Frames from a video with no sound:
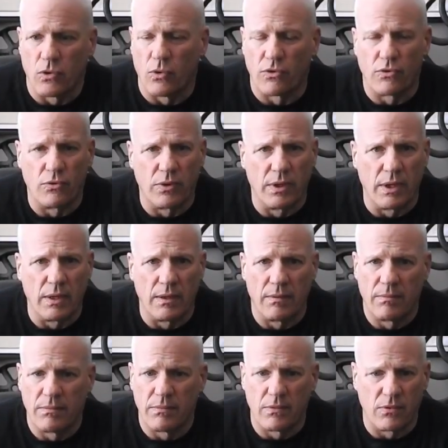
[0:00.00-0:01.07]
go through
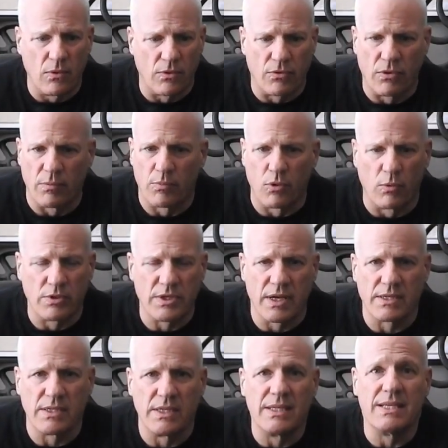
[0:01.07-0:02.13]
the
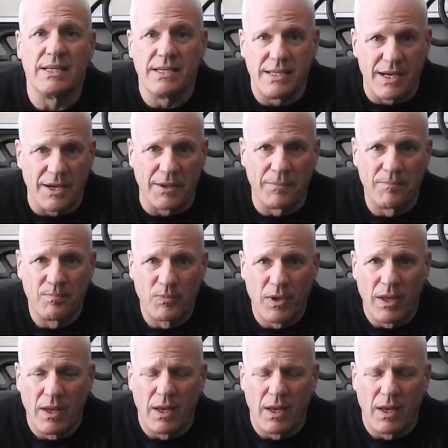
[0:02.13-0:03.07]
process in detail,